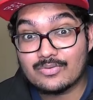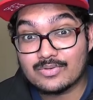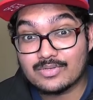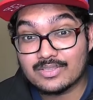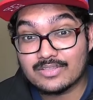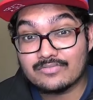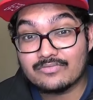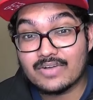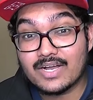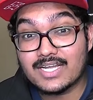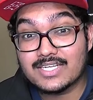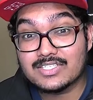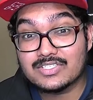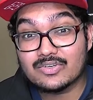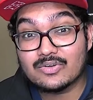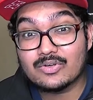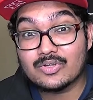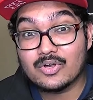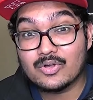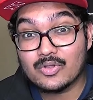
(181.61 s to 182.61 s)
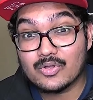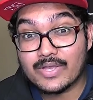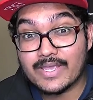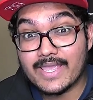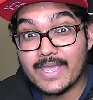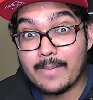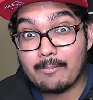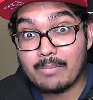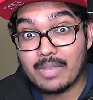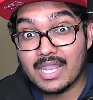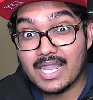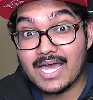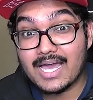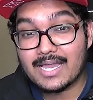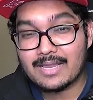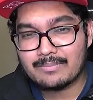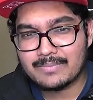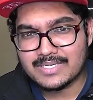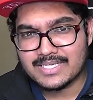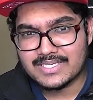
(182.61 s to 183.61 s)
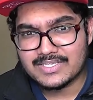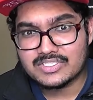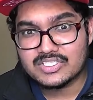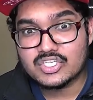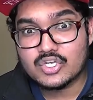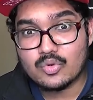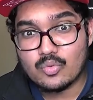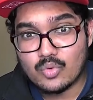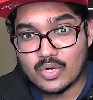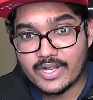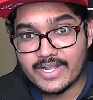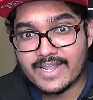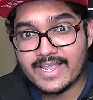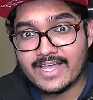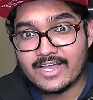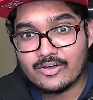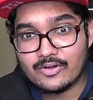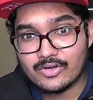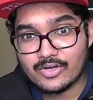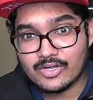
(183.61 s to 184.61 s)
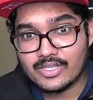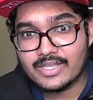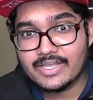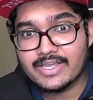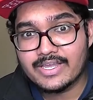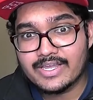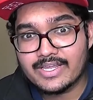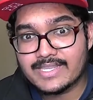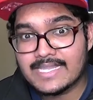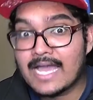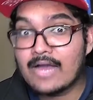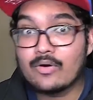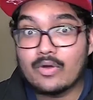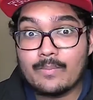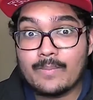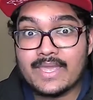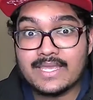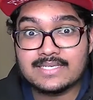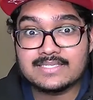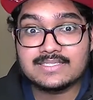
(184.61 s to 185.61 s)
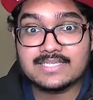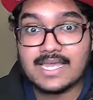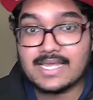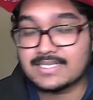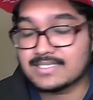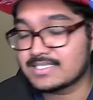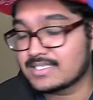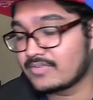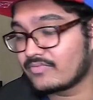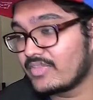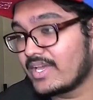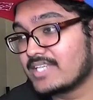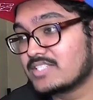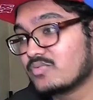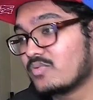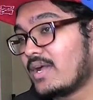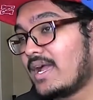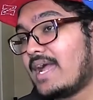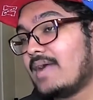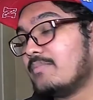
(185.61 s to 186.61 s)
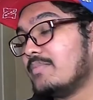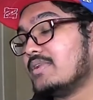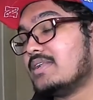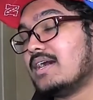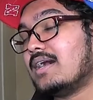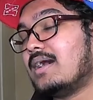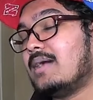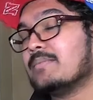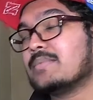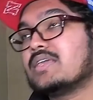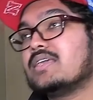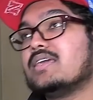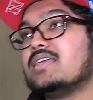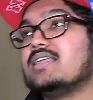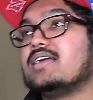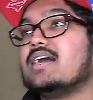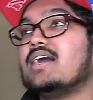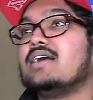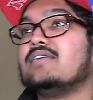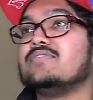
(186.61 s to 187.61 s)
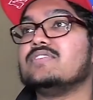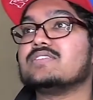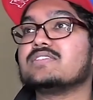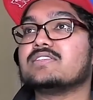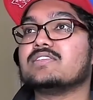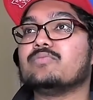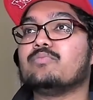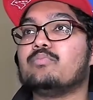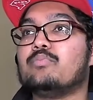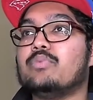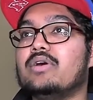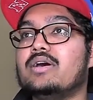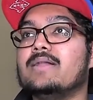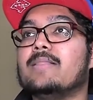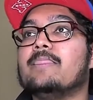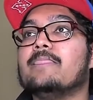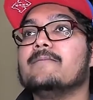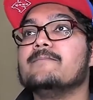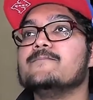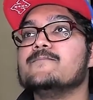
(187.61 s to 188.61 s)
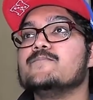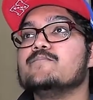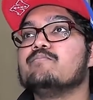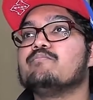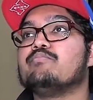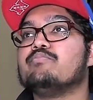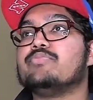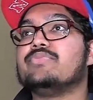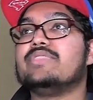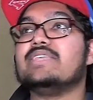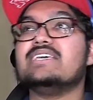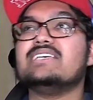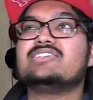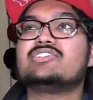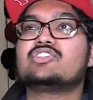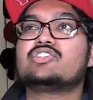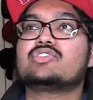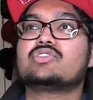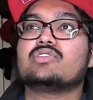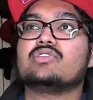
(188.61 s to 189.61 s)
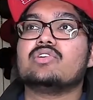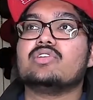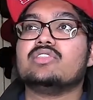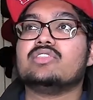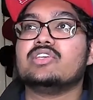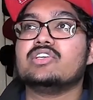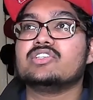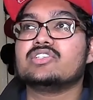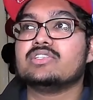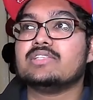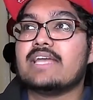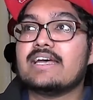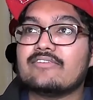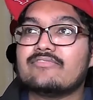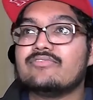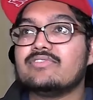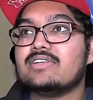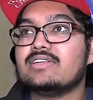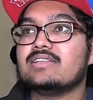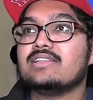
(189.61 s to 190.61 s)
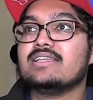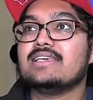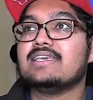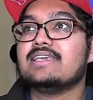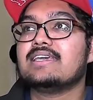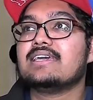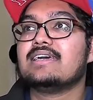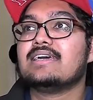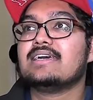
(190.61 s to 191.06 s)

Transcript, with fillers: Levine Toilolo can't block, but he's gonna work out. That would make sense if that's what happened. I, I'm kidding, obviously, but this this definitely